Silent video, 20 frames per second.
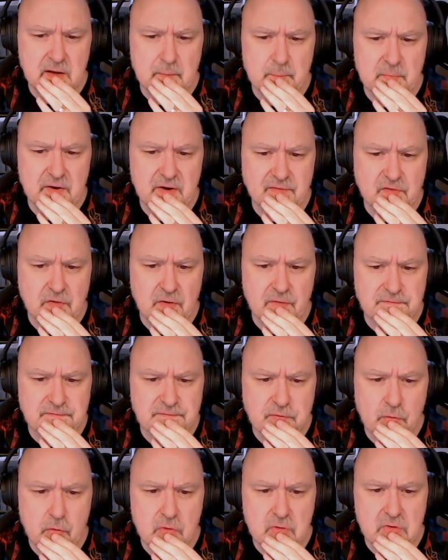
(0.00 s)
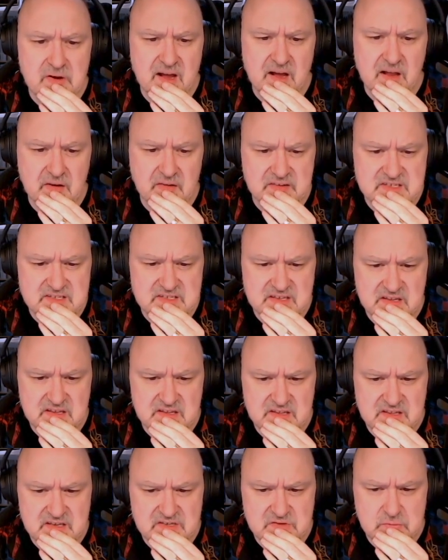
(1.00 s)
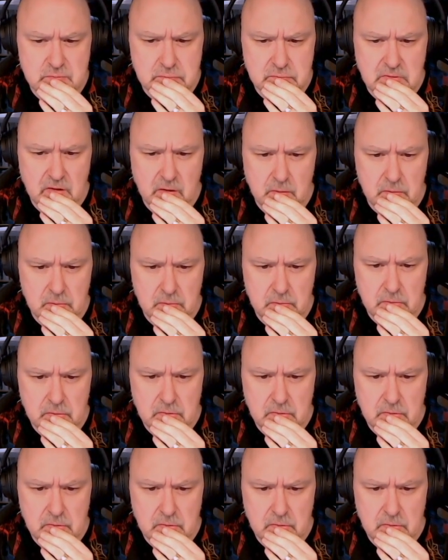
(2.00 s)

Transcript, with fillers: But I've got four colours in this row.